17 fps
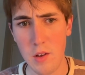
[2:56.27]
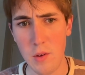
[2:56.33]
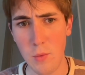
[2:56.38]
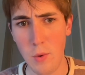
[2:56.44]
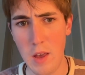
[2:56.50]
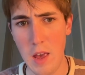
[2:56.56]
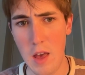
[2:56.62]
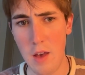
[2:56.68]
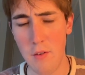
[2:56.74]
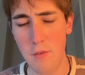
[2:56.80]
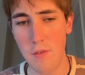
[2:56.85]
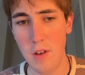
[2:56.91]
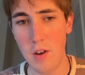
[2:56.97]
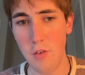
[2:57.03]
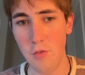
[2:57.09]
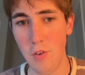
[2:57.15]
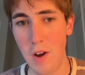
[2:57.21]
We have
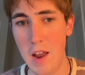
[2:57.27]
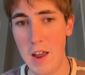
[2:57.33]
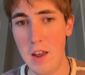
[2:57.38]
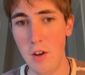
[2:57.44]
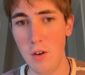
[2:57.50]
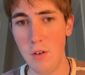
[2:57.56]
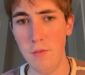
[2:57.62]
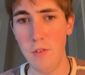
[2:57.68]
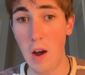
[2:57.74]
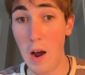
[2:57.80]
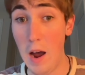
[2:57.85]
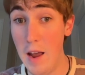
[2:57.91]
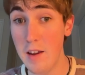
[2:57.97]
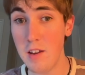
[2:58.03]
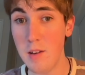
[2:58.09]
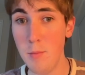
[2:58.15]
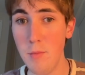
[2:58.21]
an array of
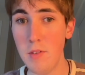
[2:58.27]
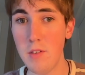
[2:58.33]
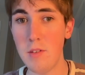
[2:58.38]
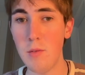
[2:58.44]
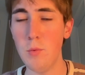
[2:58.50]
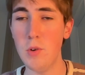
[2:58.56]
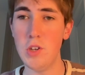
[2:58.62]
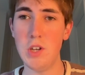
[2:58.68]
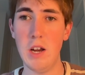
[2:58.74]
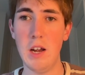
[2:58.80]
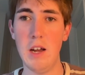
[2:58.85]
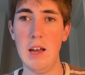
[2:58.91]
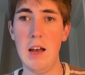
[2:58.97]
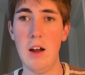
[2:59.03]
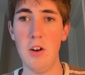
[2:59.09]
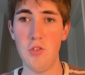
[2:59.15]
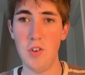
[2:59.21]
items, which are
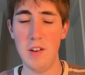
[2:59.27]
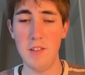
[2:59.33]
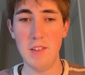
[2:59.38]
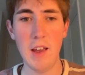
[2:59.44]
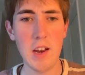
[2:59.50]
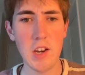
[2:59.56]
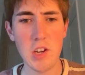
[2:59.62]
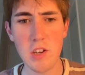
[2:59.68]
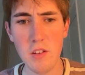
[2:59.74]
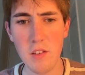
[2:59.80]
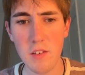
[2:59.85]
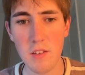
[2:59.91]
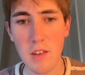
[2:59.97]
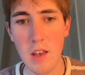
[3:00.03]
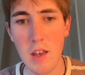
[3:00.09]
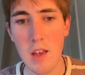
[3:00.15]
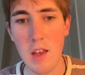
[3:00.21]
our
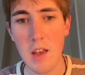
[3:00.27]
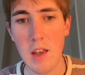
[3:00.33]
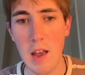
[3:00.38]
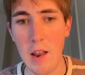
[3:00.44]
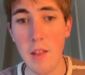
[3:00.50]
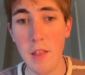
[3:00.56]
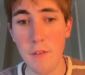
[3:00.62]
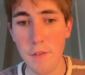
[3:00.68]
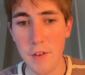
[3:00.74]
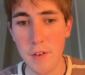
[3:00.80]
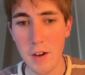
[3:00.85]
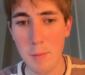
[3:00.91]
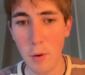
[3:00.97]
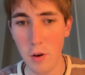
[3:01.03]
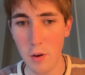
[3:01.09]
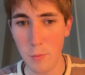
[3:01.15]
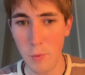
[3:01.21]
transactions, and at the very
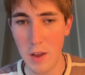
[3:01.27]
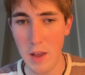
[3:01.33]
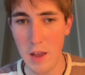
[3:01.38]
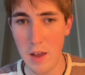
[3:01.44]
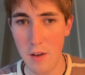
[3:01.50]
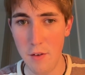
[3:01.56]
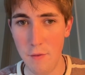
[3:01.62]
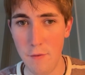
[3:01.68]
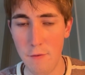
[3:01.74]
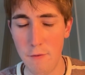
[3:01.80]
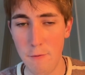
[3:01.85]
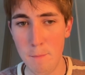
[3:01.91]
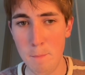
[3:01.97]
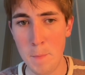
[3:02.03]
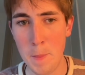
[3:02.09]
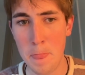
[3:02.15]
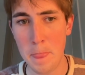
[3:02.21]
bottom we have
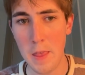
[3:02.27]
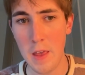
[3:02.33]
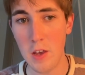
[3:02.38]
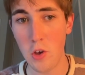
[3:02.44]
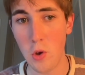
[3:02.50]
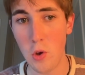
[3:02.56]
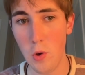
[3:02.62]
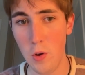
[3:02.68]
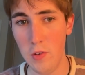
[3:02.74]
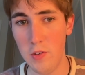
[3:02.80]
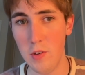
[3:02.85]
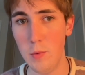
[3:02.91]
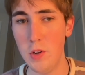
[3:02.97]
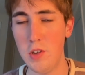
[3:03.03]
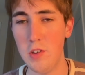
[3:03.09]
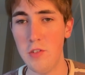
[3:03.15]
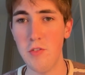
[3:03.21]
a cursor,
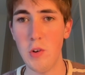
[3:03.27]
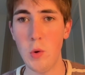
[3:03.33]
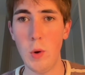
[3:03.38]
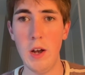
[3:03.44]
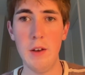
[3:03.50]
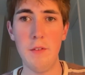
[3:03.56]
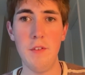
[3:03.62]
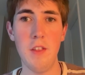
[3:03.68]
which is required for